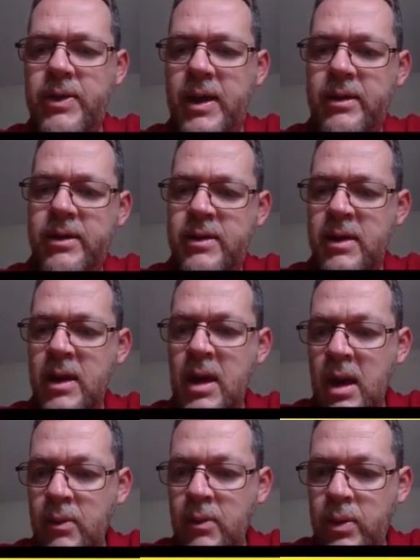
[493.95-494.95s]
That's
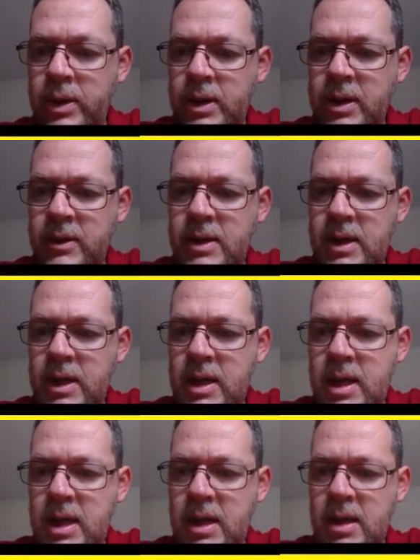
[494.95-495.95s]
what you can
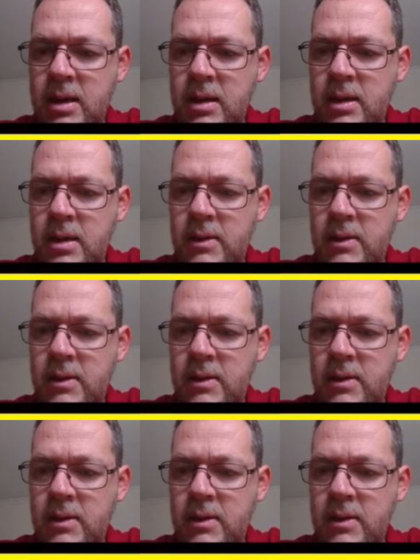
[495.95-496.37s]
see here.